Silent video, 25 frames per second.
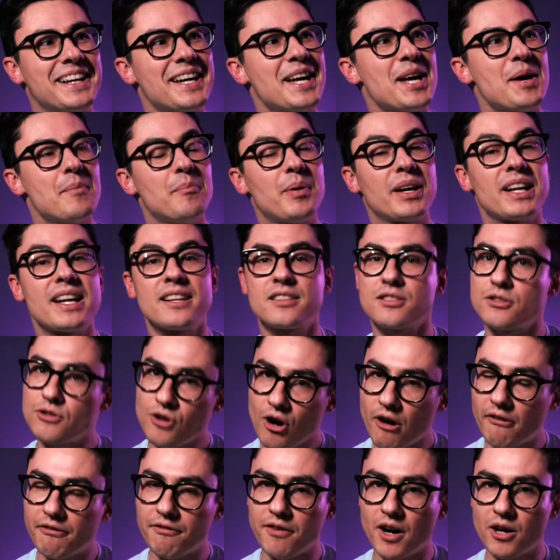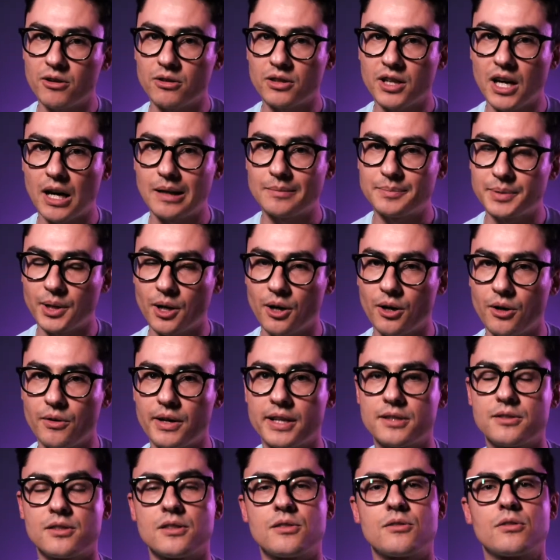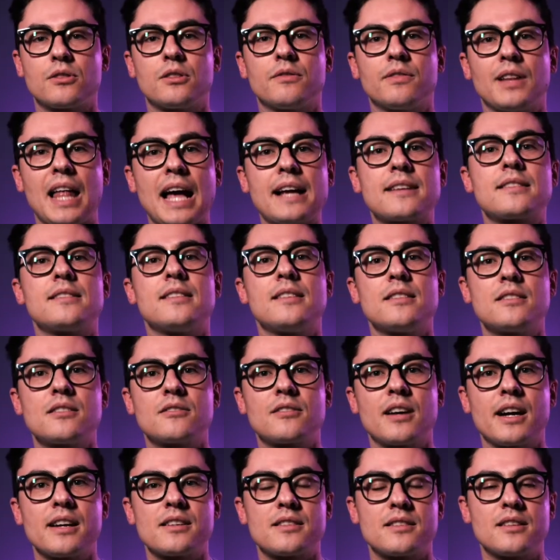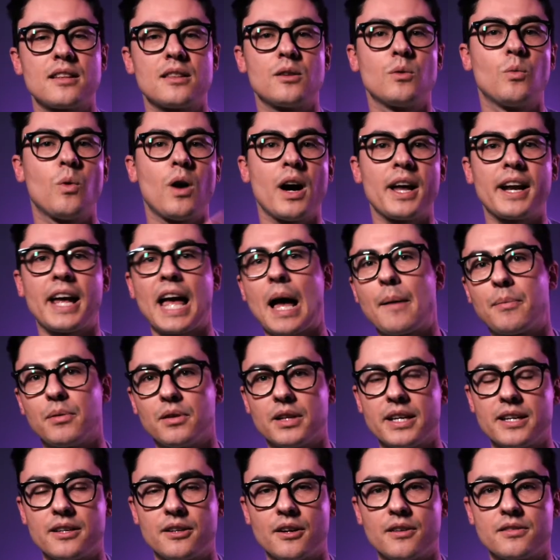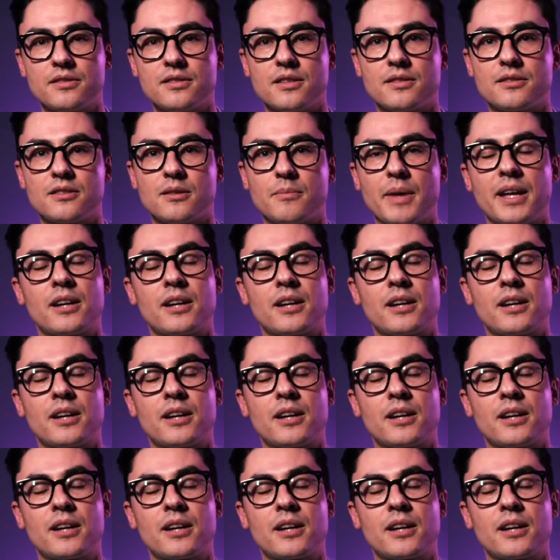But it's not Final Cut Pro. It just sort of lacks the integration in the wider Apple ecosystem,